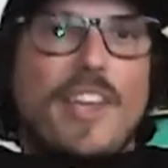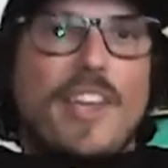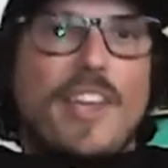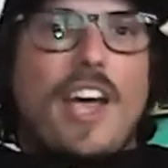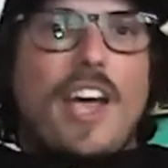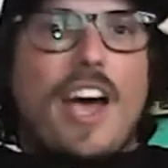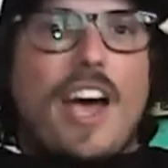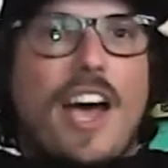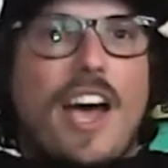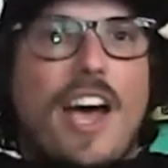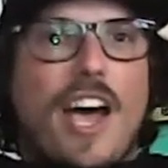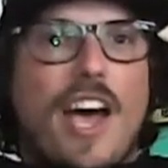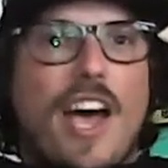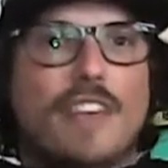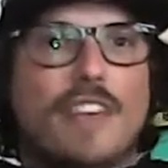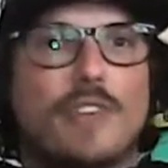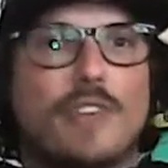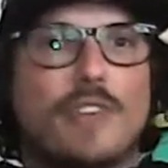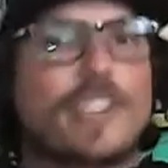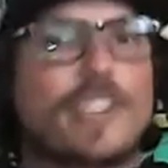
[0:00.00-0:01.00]

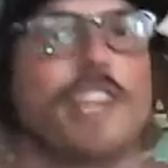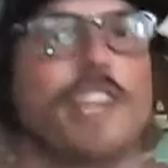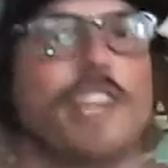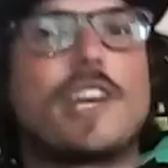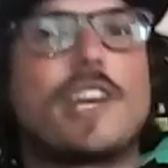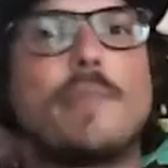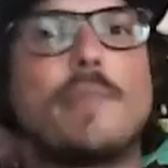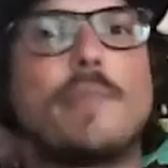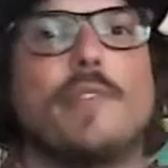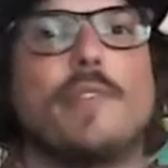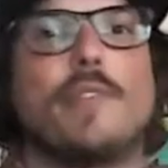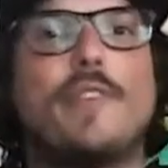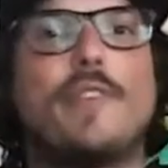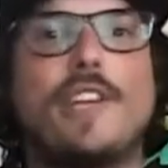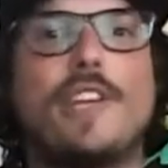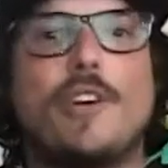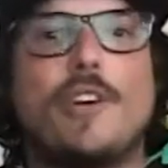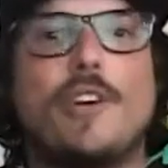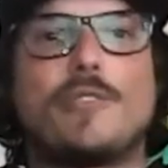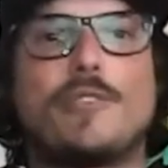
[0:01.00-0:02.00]
So I did a couple of
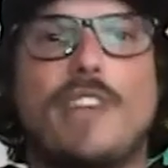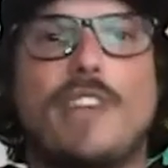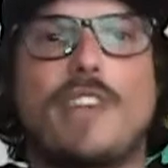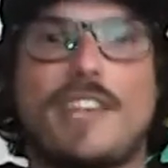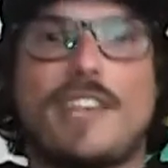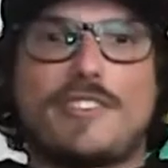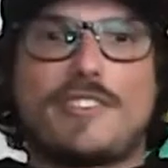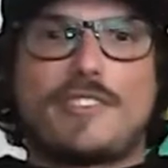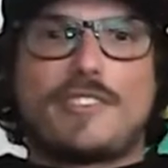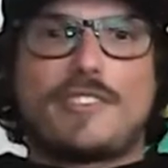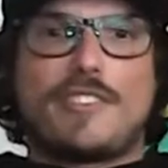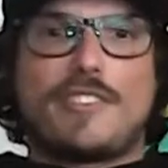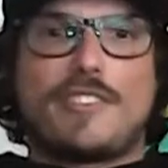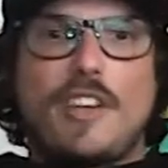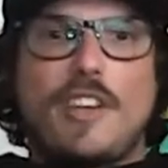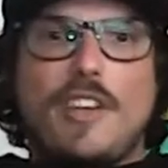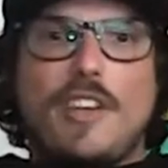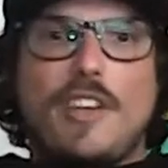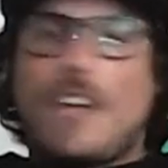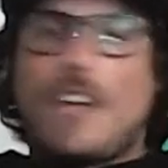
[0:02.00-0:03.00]
video tests,
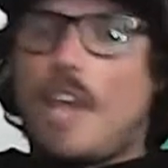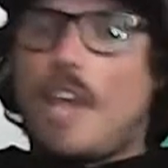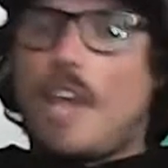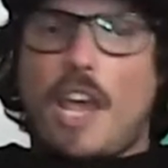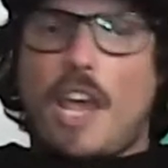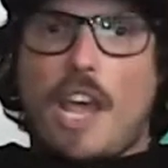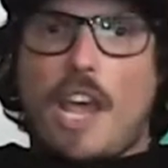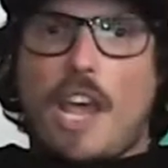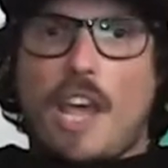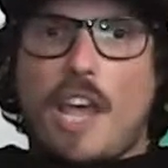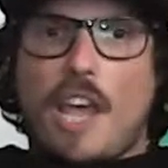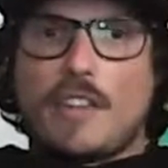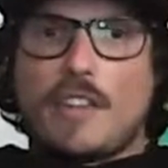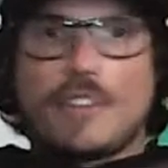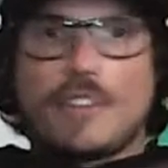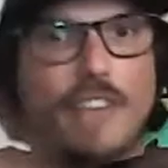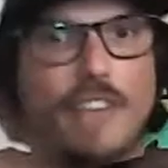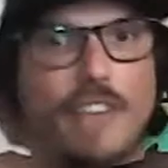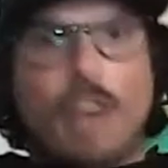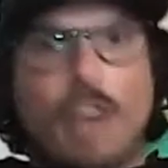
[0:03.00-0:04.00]
and the
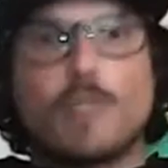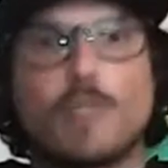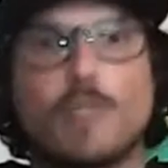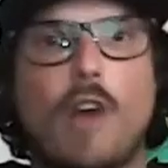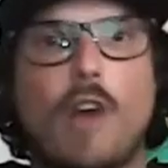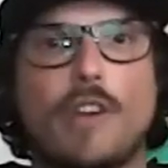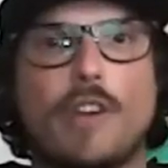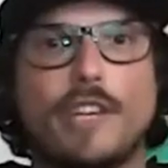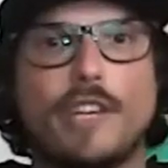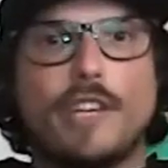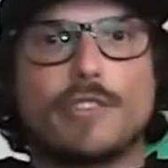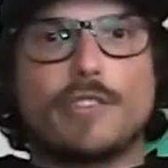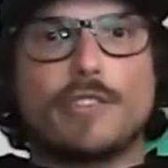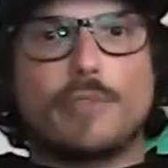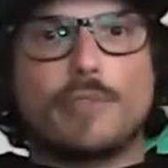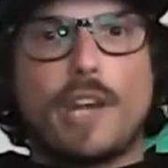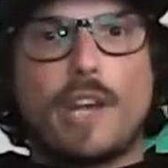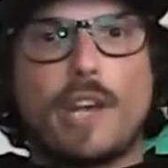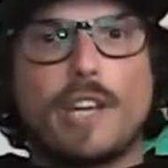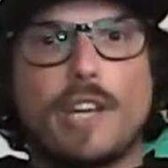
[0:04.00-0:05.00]
sound quality is
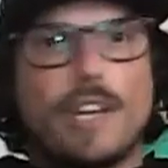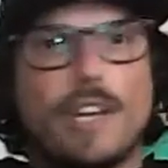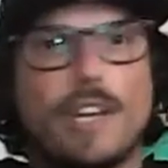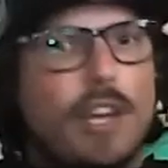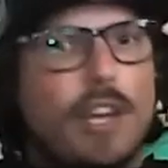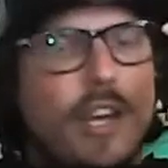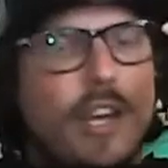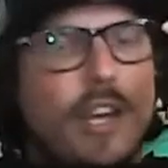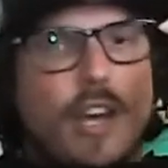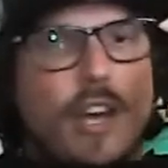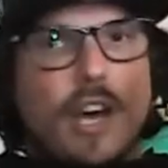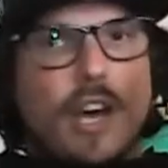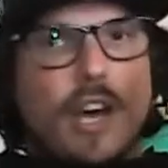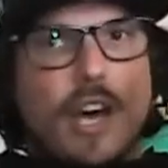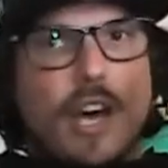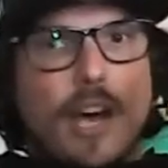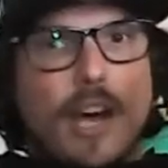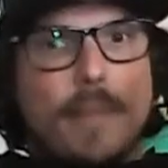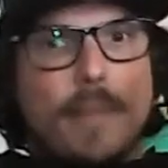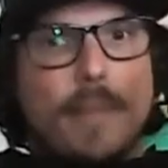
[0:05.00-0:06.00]
great.
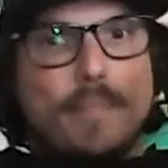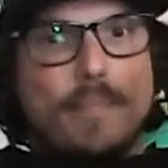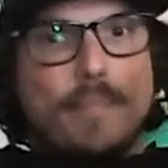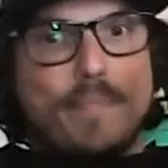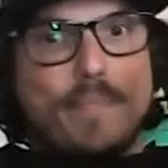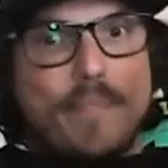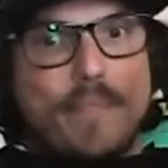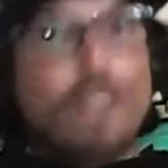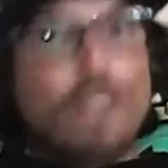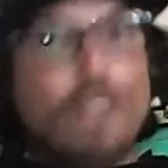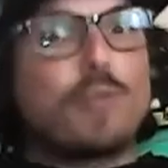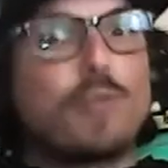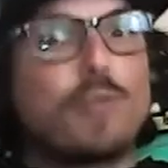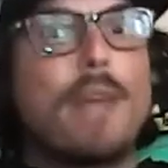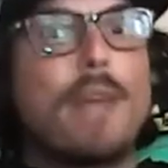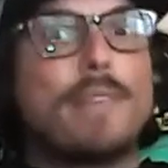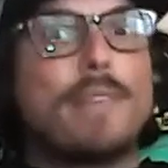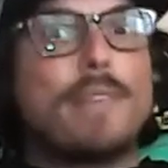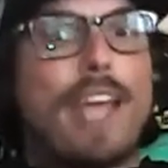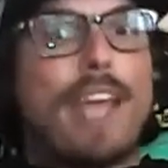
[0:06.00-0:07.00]
Uh, this
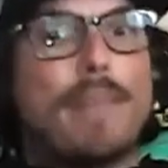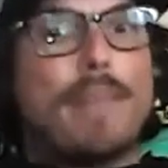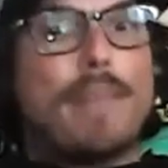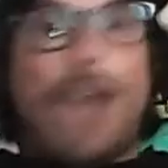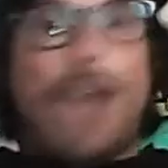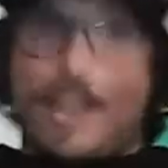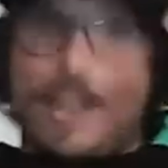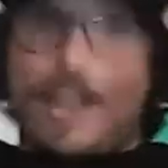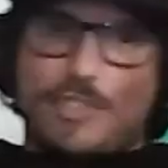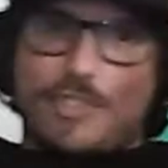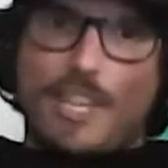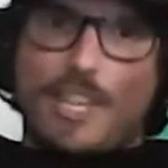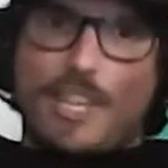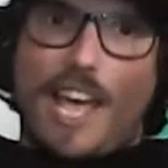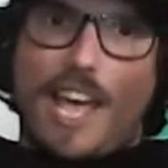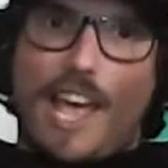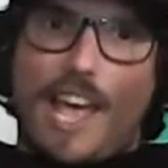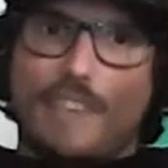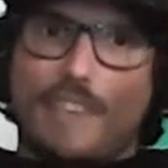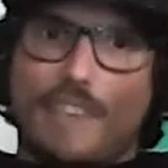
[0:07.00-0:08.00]
webcam actually
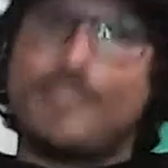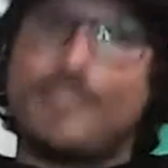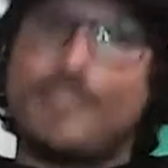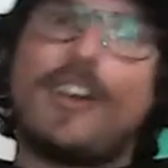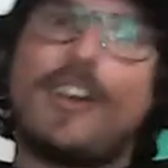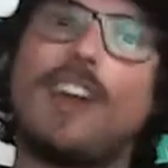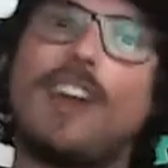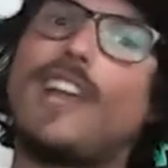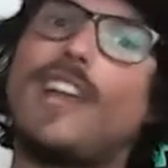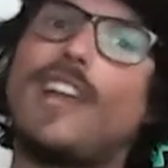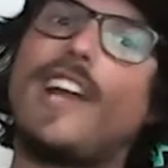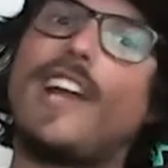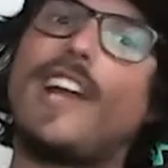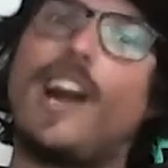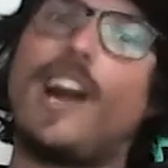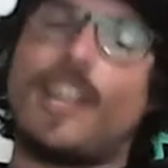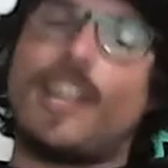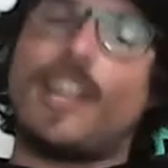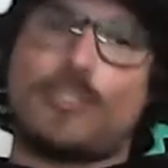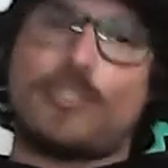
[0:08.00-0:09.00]
has a light on
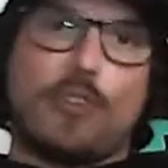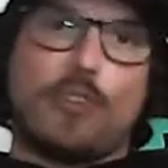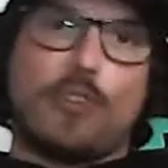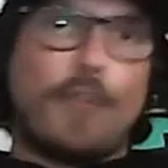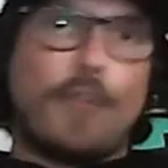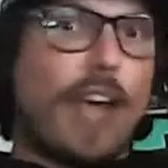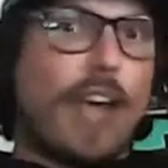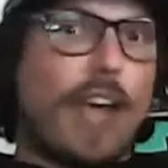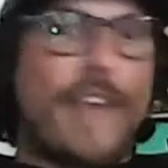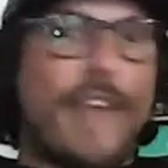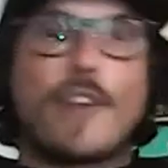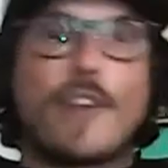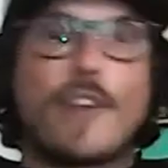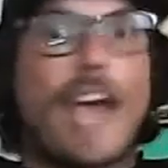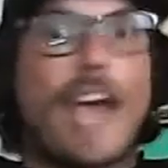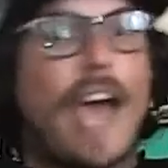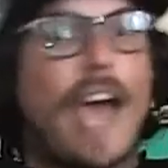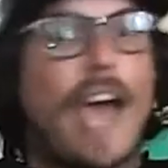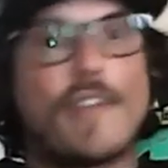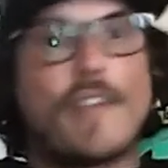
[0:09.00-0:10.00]
it, so if I ever
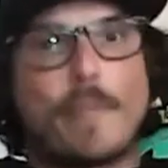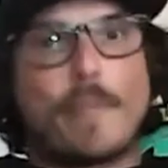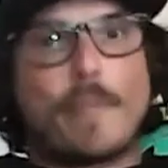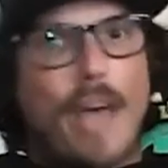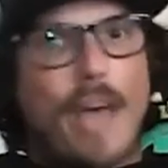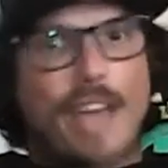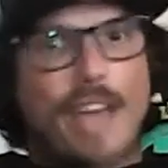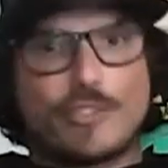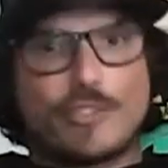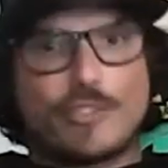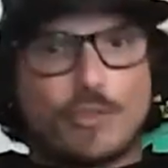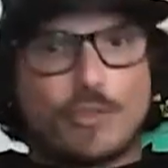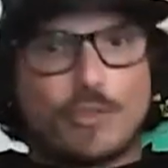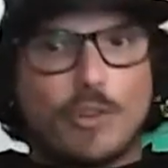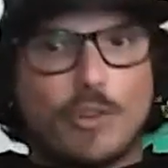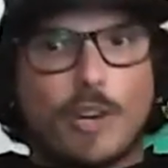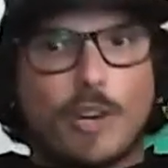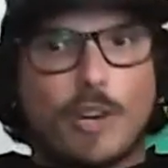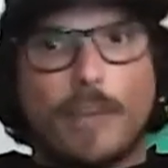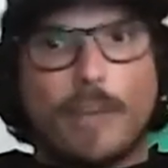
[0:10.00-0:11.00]
have a bad
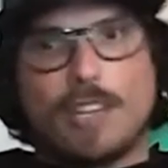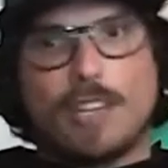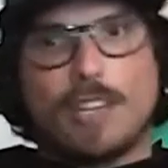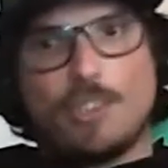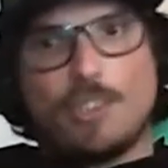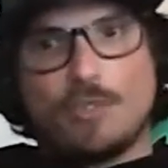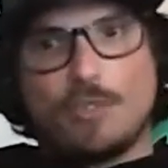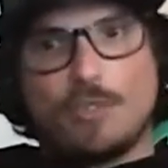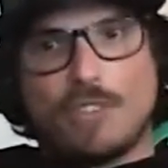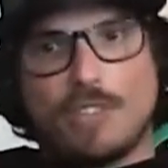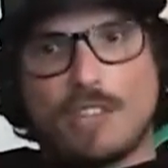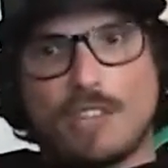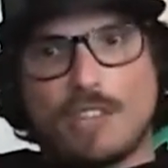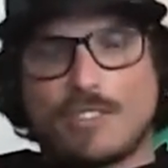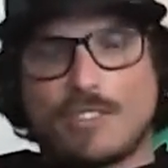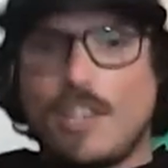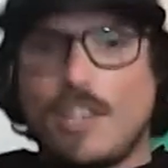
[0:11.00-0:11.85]
storm, I could use this.